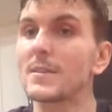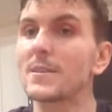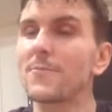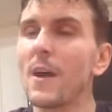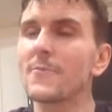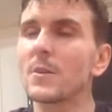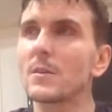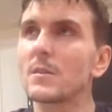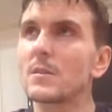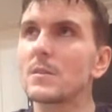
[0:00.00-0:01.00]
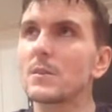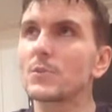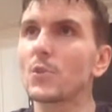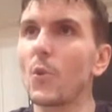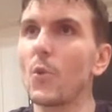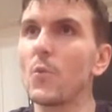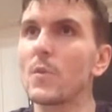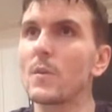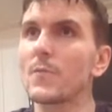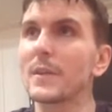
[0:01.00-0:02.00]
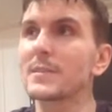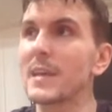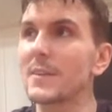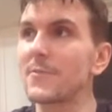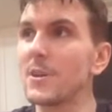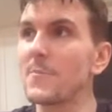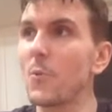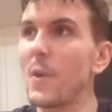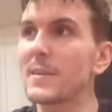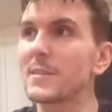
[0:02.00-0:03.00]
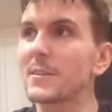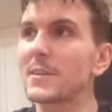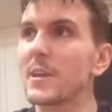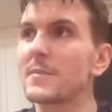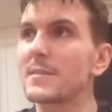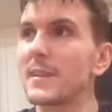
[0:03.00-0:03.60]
So if I've got trop, that's an adverb, where's that going to go in the